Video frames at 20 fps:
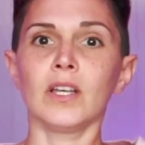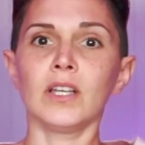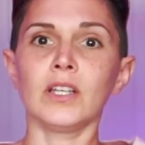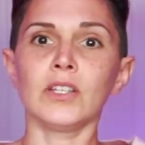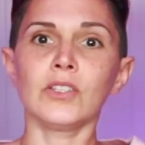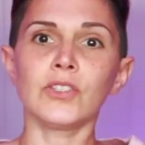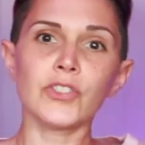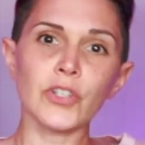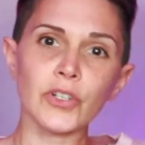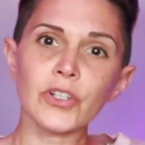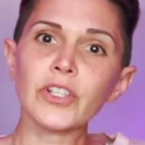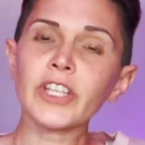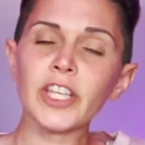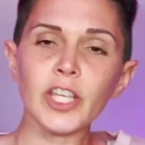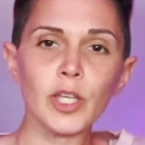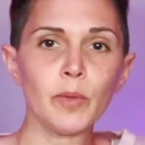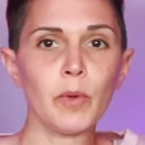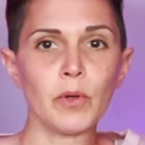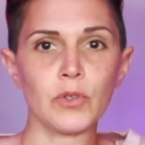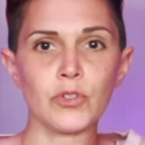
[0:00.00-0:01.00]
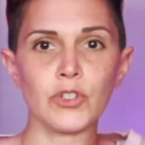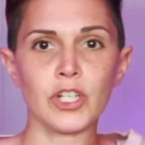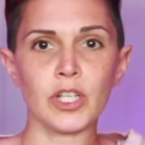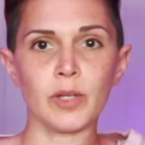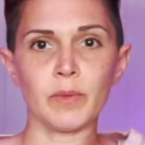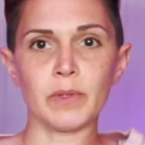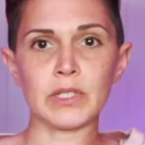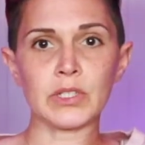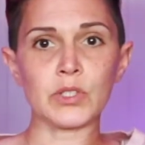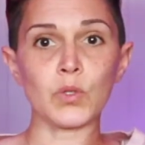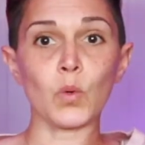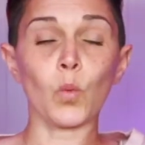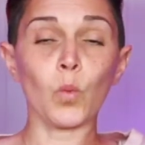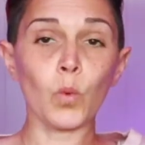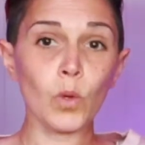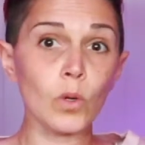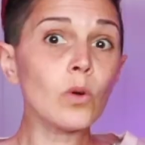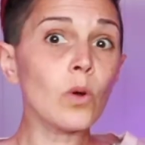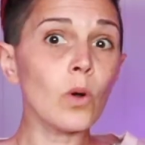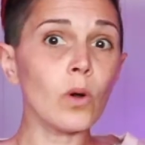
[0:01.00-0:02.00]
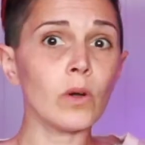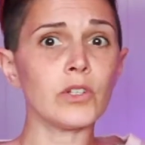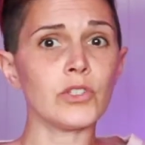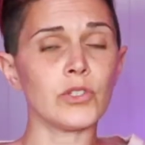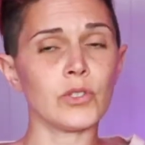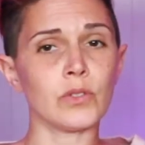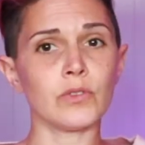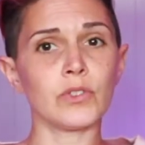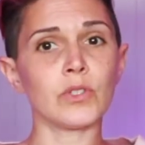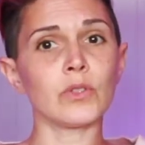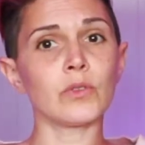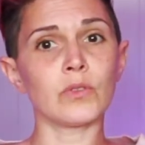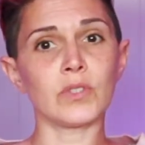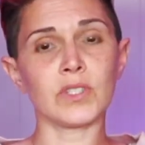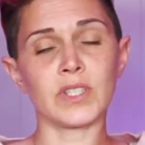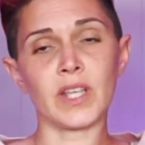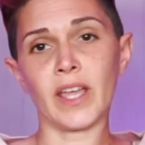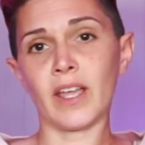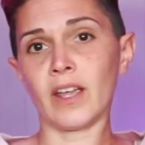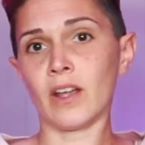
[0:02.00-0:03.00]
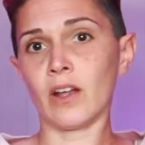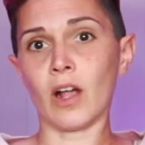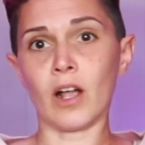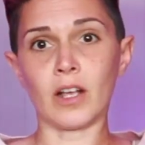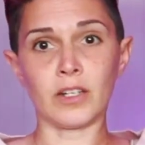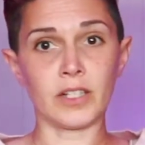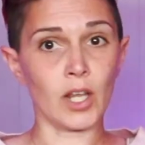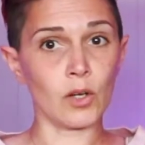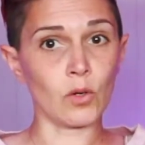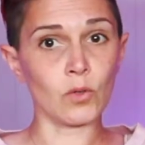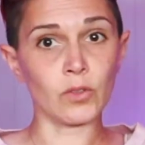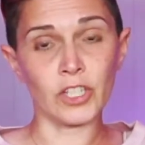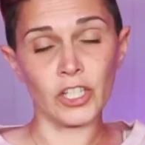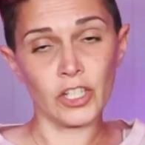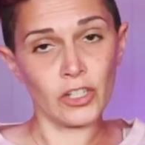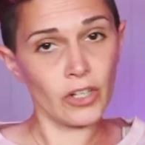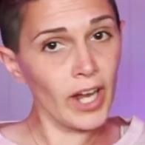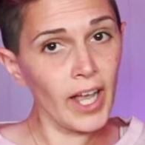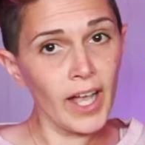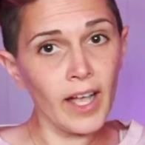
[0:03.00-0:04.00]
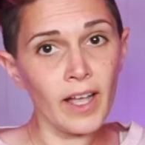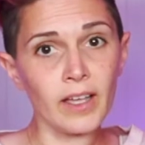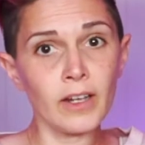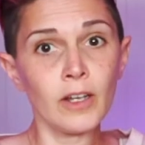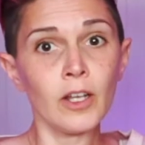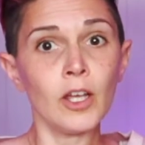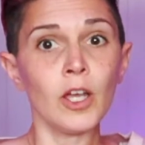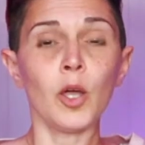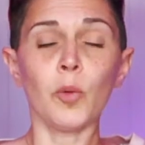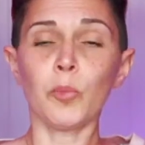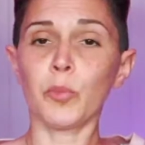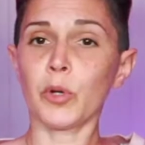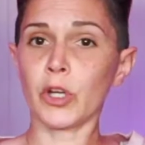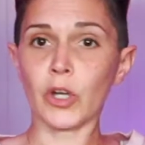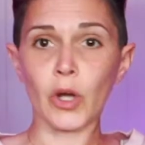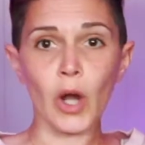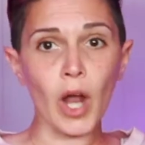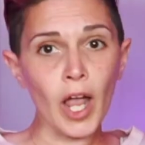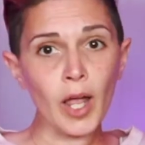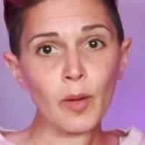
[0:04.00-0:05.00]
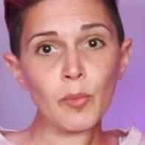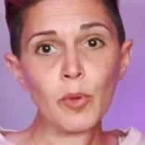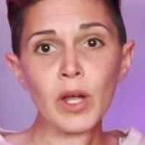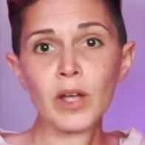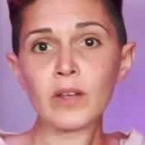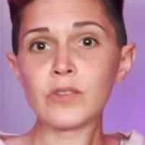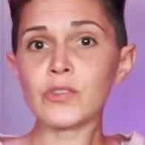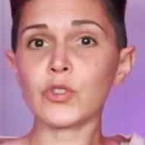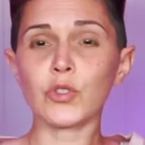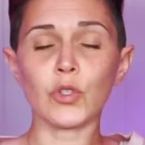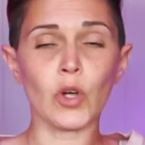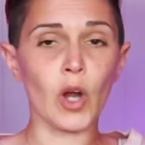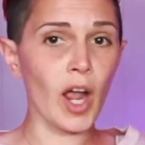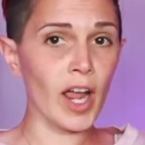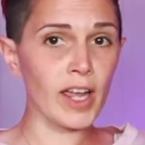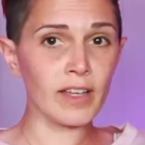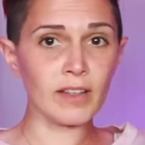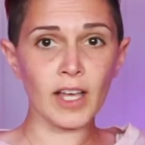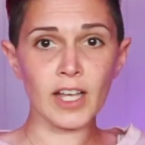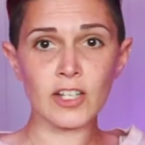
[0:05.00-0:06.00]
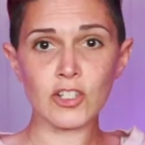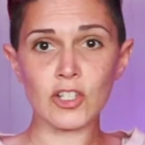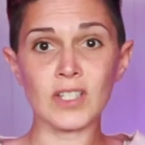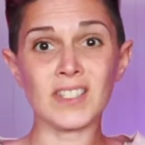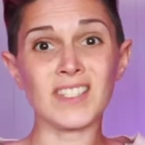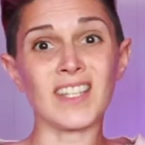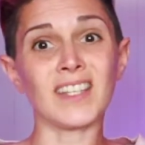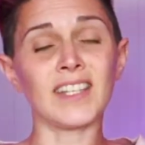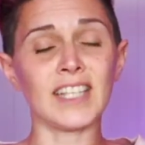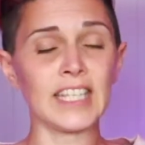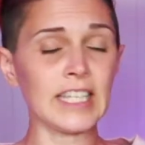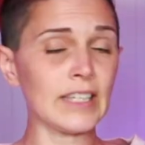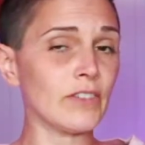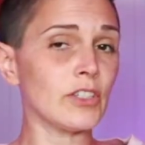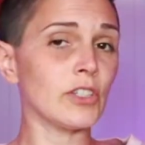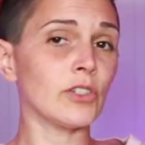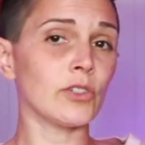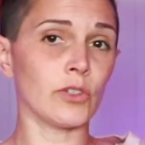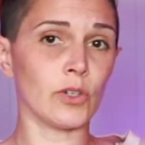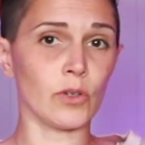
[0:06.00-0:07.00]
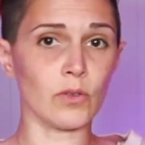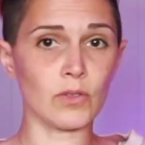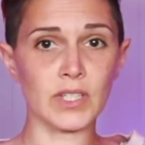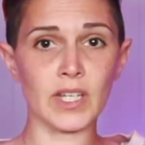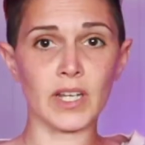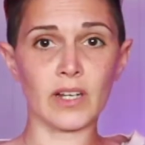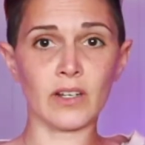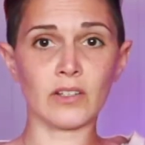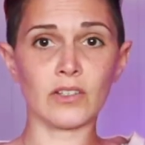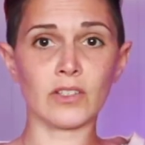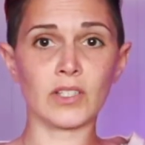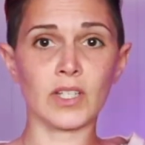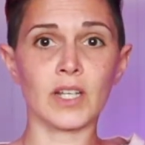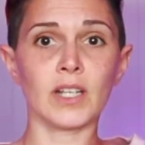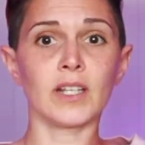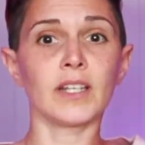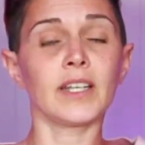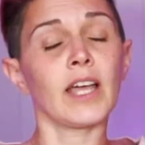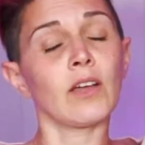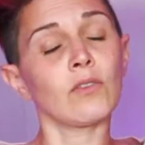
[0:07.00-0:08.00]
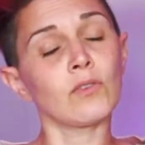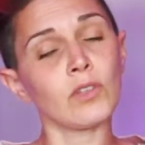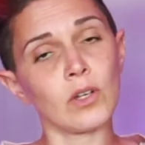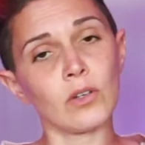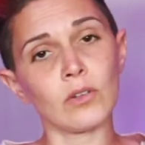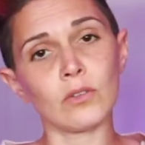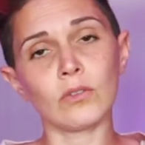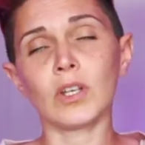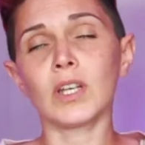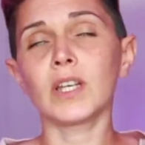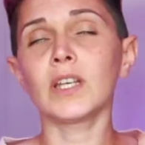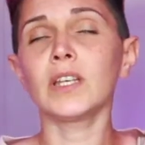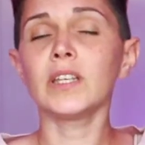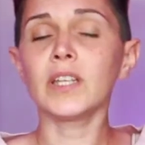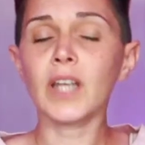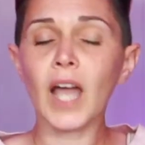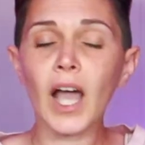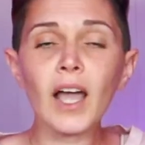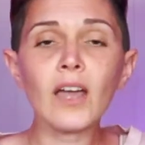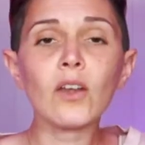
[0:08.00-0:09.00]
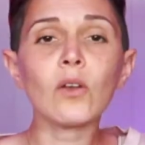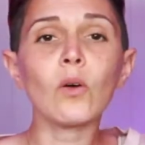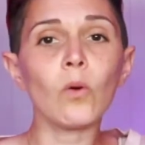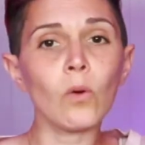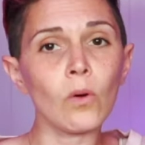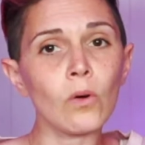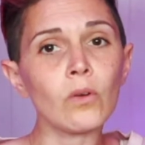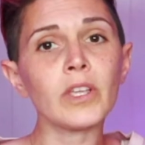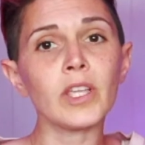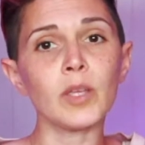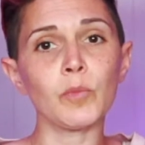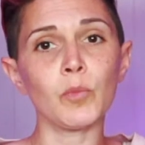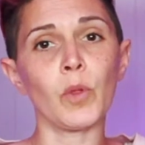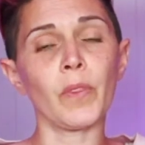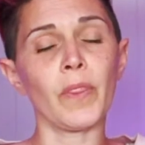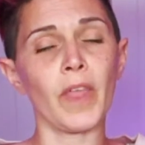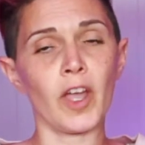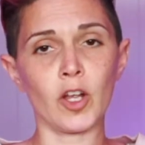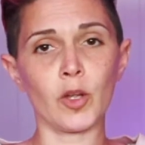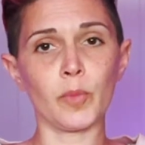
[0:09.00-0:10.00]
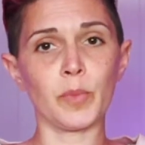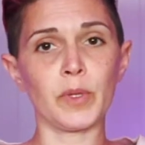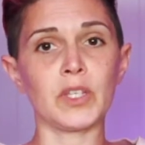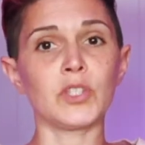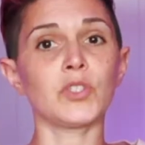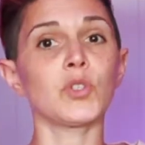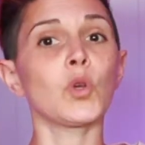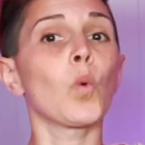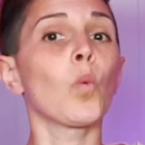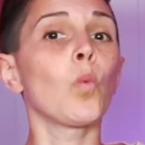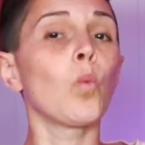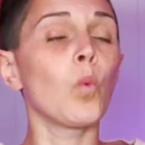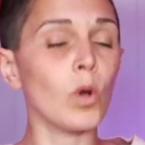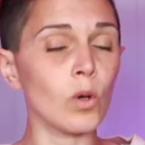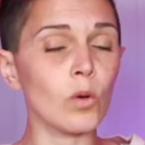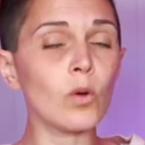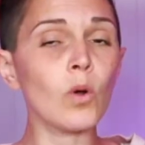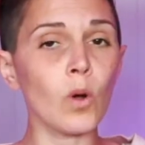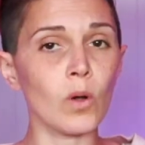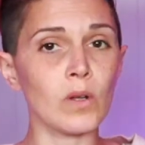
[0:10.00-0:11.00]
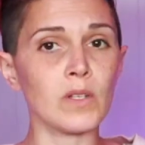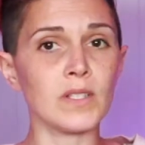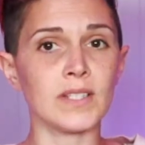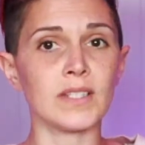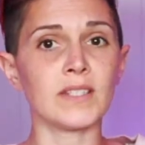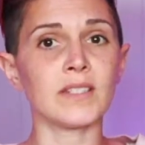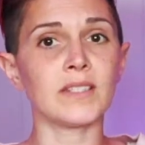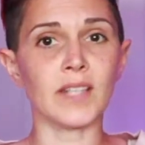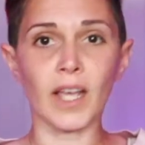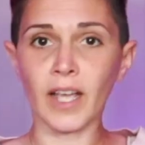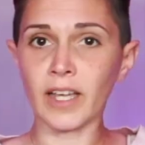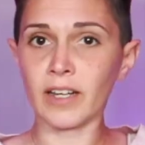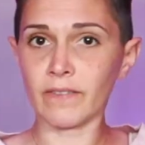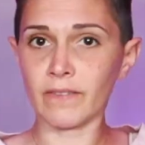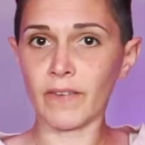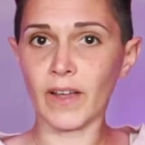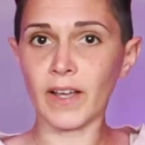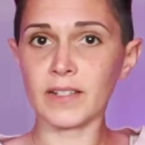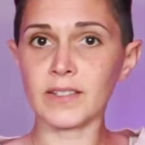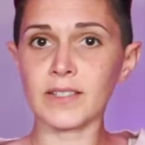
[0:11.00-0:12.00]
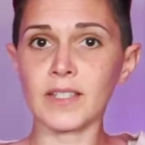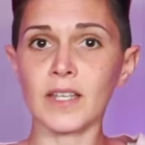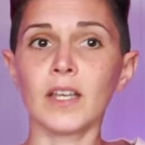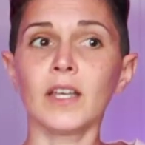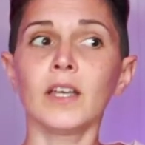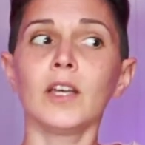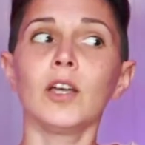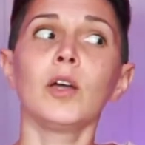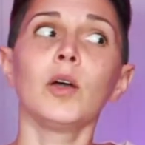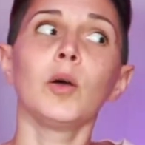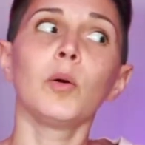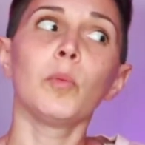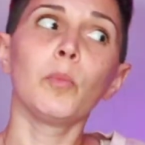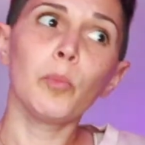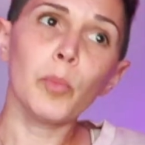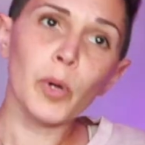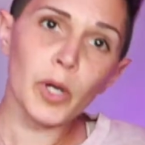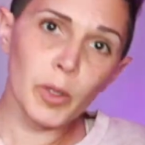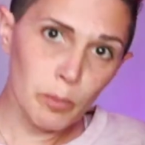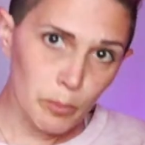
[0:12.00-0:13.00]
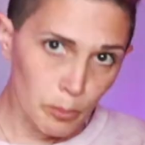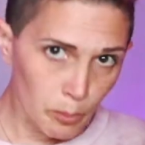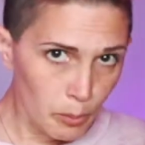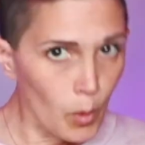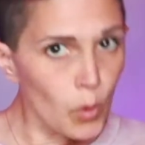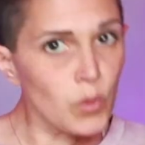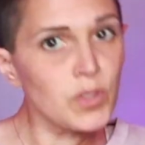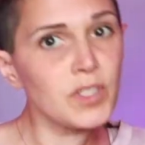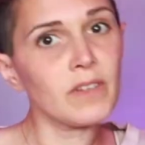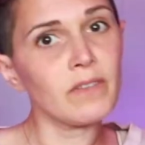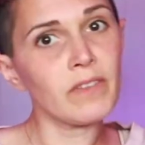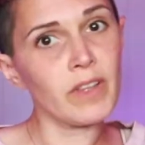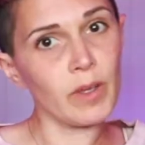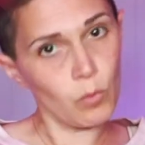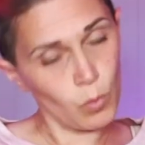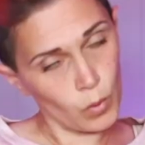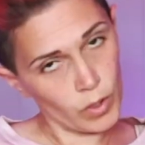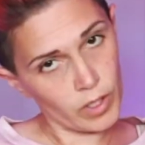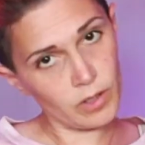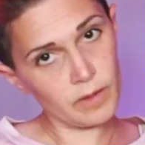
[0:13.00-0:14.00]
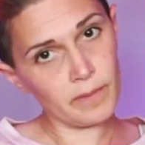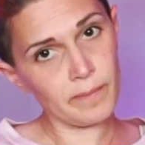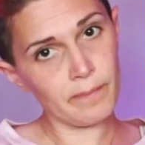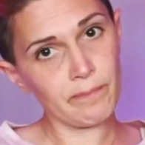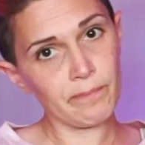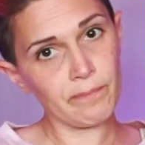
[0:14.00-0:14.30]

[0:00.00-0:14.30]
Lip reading: Certain chemo treatments will cause you to lose the hair on not only your head, but your eyebrows, your eyelashes, and even your nose hairs. Now note, not all chemotherapies will cause this side effect, but most of them will.